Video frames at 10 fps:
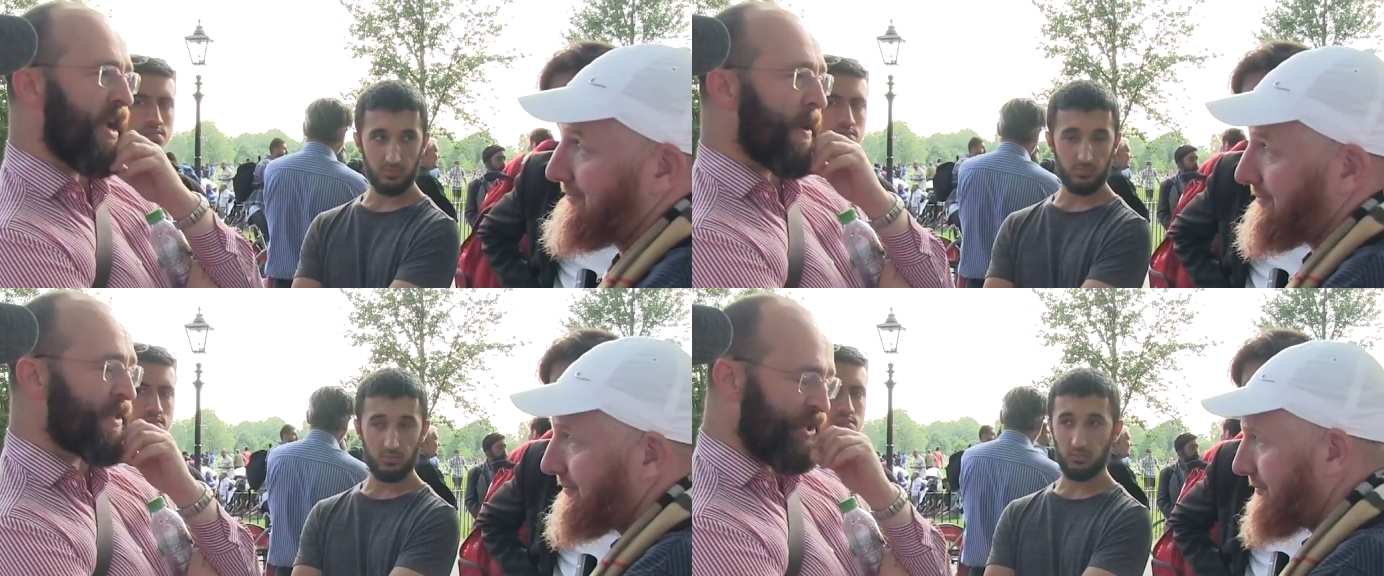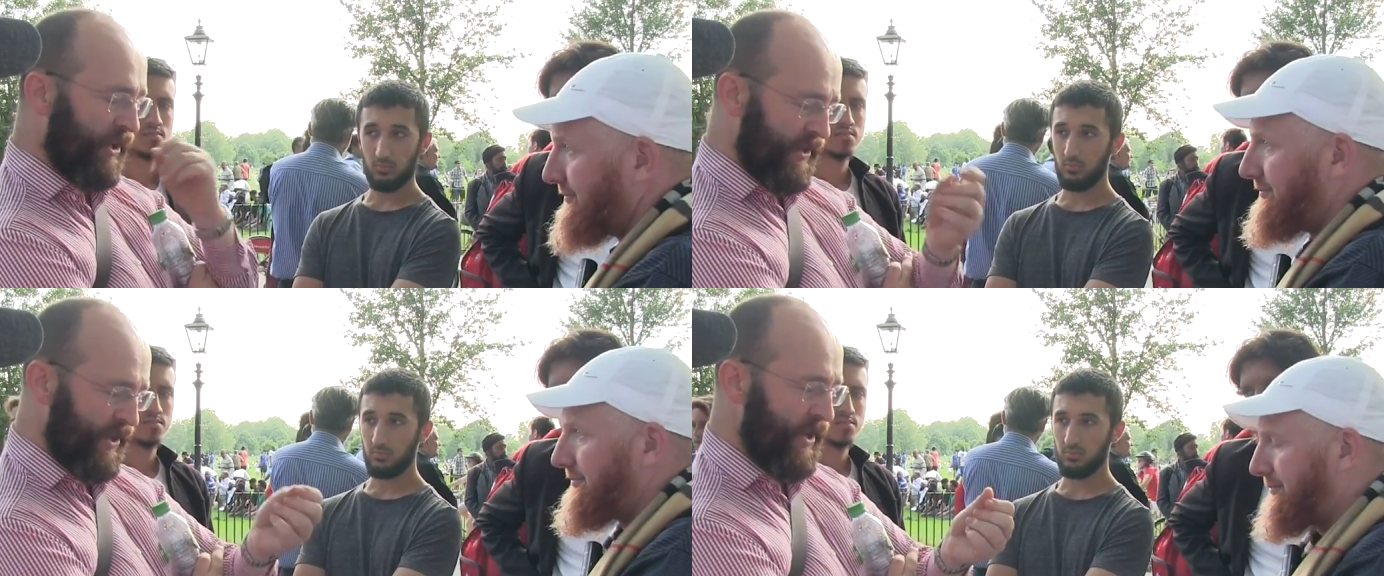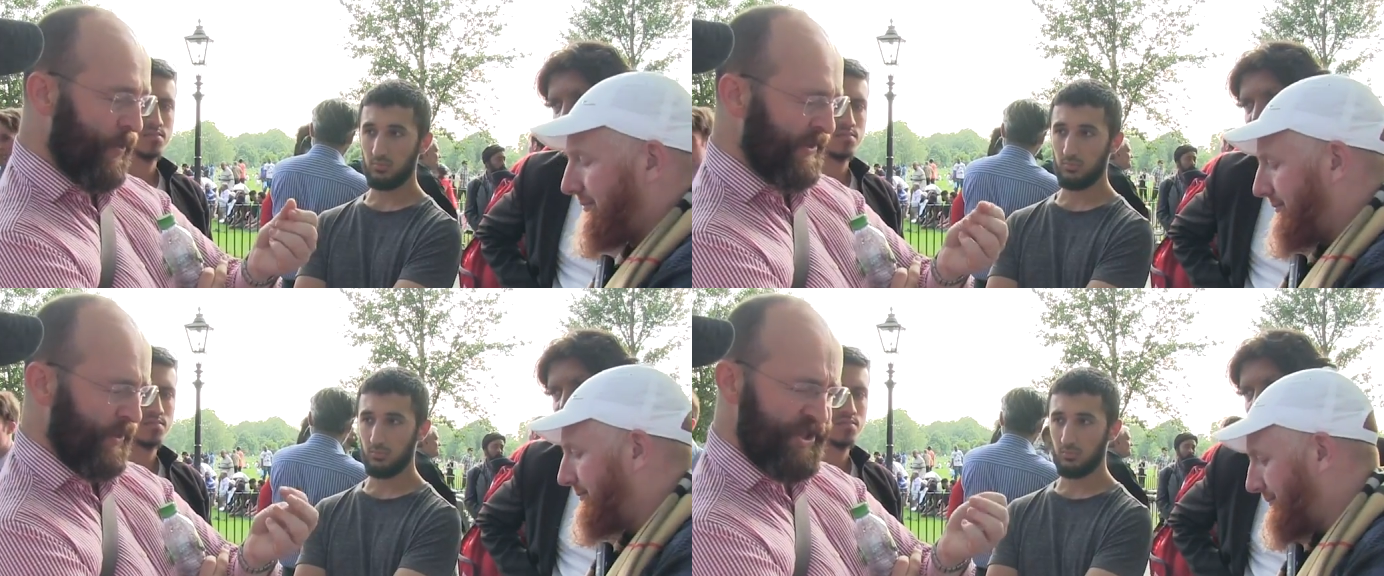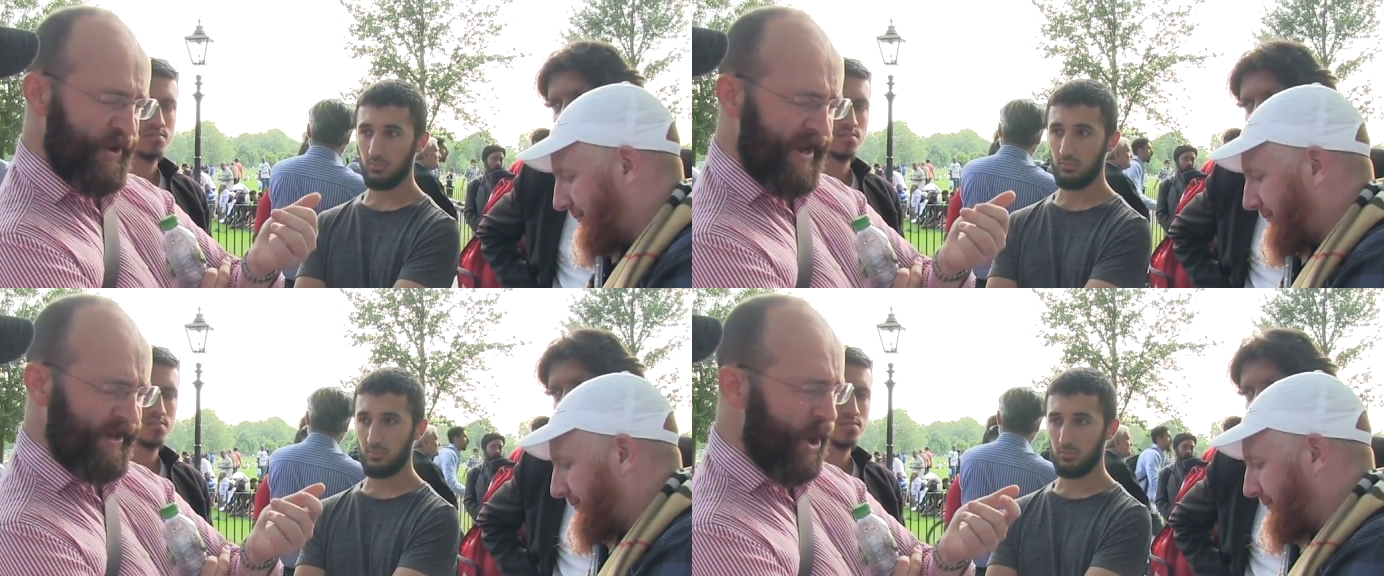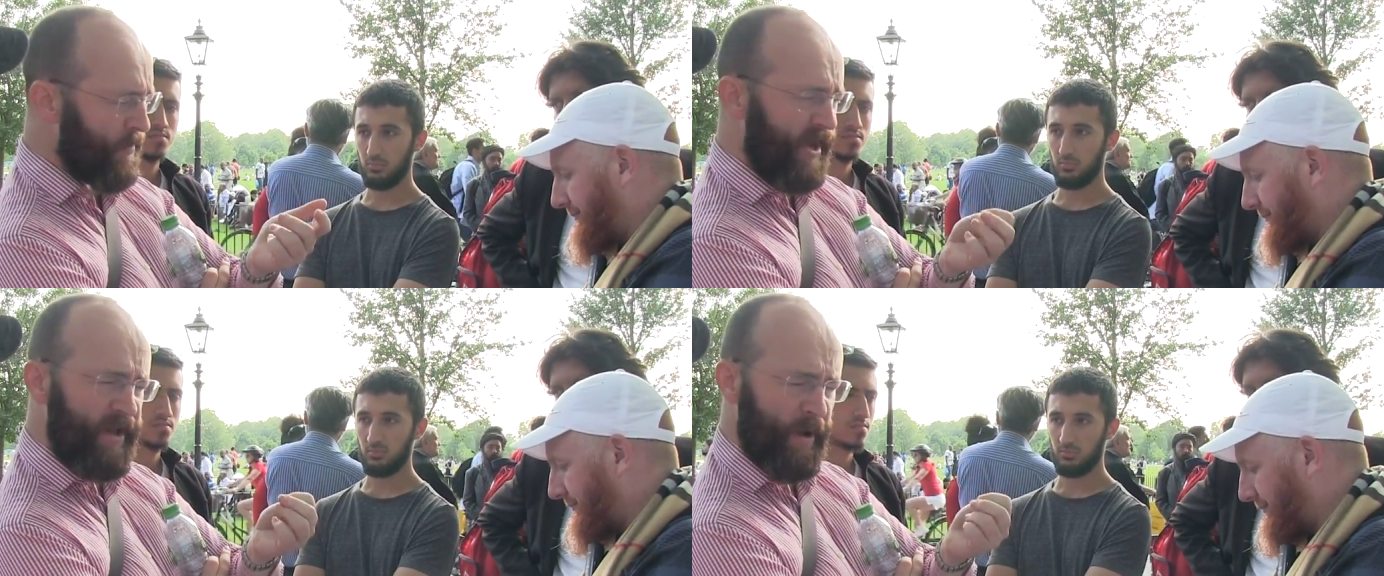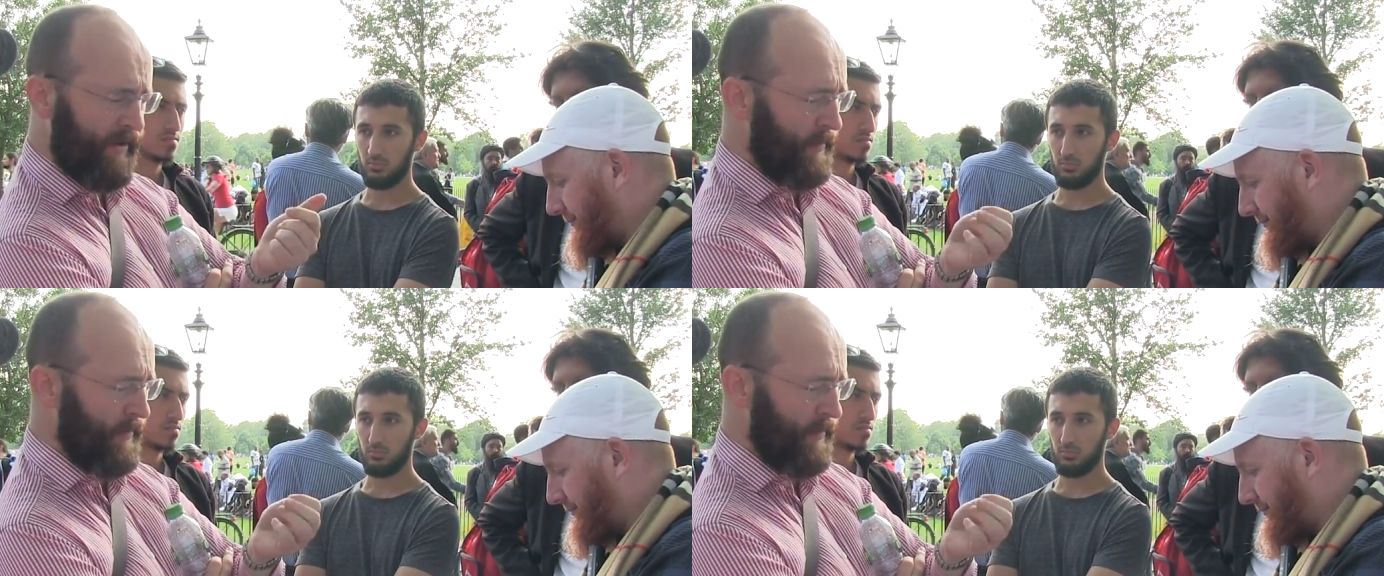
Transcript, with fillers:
Speaker 1: go back to the the, what's called the comma. Well,